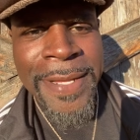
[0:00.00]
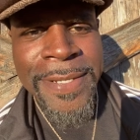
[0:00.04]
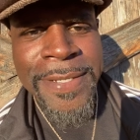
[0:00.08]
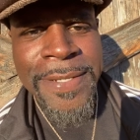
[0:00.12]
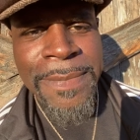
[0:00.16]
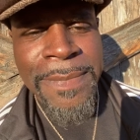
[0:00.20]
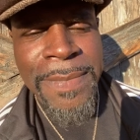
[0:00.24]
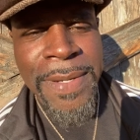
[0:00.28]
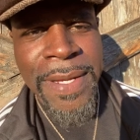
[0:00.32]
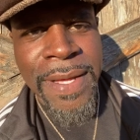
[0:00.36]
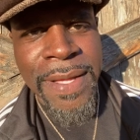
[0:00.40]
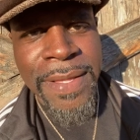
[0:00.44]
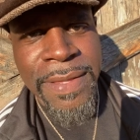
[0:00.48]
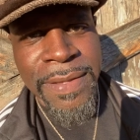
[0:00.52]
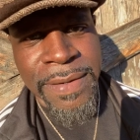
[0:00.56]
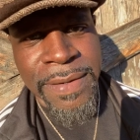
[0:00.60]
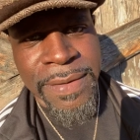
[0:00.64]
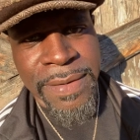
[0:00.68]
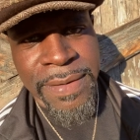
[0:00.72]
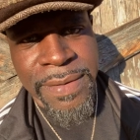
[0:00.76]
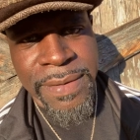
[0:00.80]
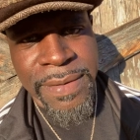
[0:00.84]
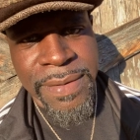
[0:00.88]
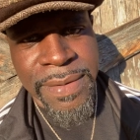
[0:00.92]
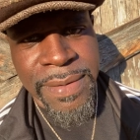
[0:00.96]
some
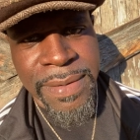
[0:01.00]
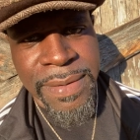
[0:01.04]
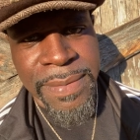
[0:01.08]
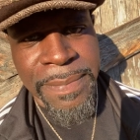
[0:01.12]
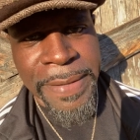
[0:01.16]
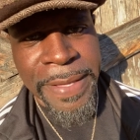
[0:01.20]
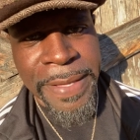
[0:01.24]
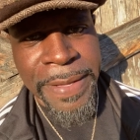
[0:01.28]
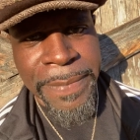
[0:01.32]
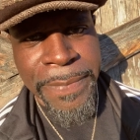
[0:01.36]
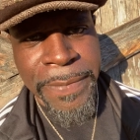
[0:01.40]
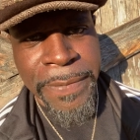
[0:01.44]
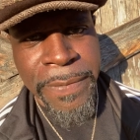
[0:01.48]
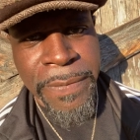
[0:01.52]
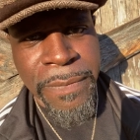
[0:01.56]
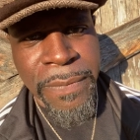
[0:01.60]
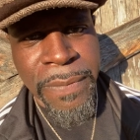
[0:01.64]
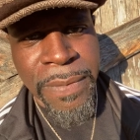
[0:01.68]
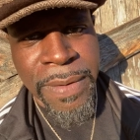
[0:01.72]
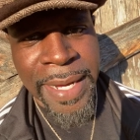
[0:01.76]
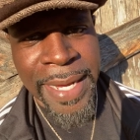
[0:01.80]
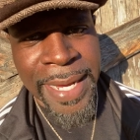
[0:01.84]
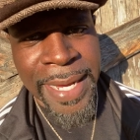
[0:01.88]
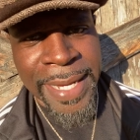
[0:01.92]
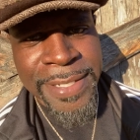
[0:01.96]
other people
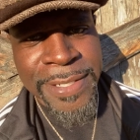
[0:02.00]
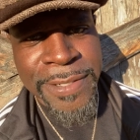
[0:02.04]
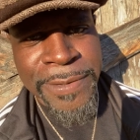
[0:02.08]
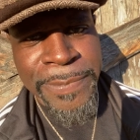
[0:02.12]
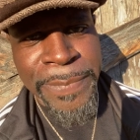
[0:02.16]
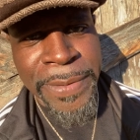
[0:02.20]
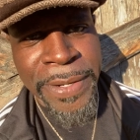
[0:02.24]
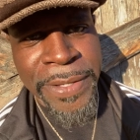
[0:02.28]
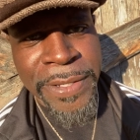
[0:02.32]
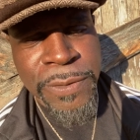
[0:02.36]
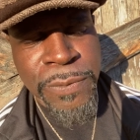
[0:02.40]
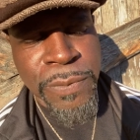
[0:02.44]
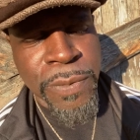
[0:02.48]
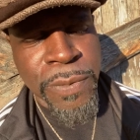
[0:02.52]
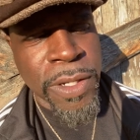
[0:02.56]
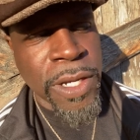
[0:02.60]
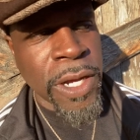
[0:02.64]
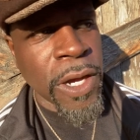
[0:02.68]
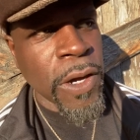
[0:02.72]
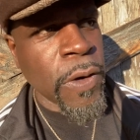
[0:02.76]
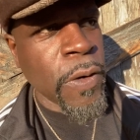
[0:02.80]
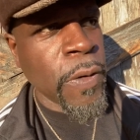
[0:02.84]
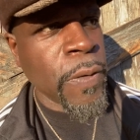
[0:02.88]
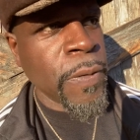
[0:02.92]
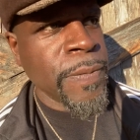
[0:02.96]
as his brothers were
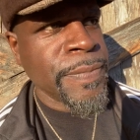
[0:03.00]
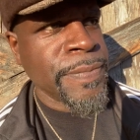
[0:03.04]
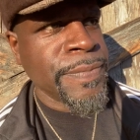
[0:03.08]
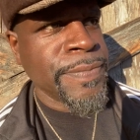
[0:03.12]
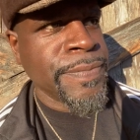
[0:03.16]
gone.